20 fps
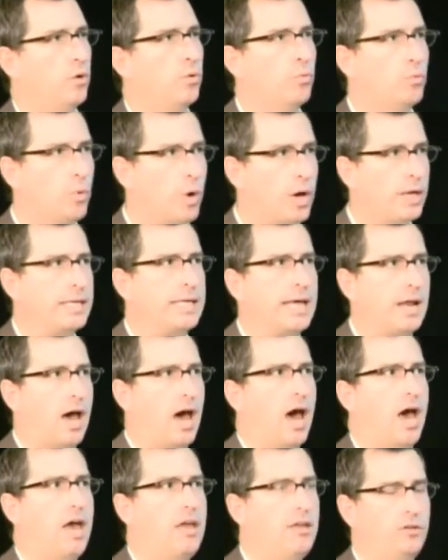What can
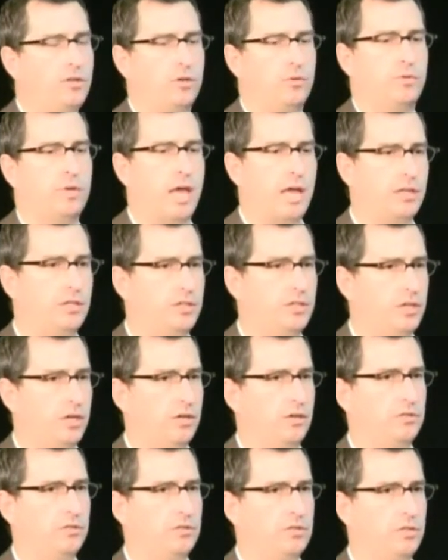I do next
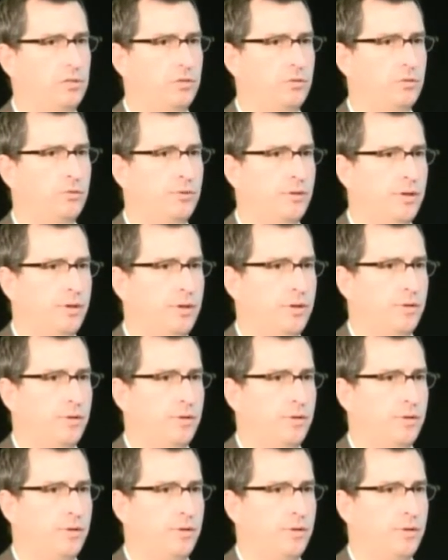year to